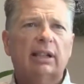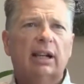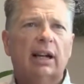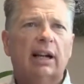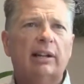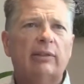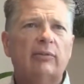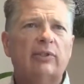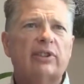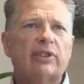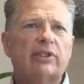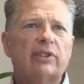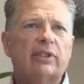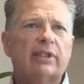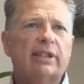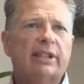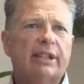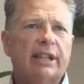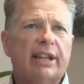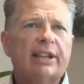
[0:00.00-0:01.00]
I was
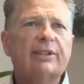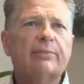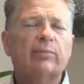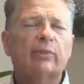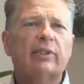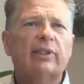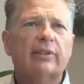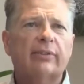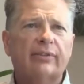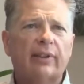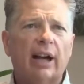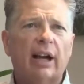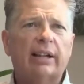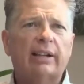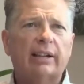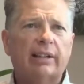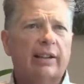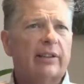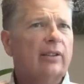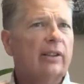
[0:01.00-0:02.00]
desperate to find
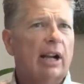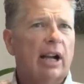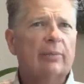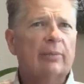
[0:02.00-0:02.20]
another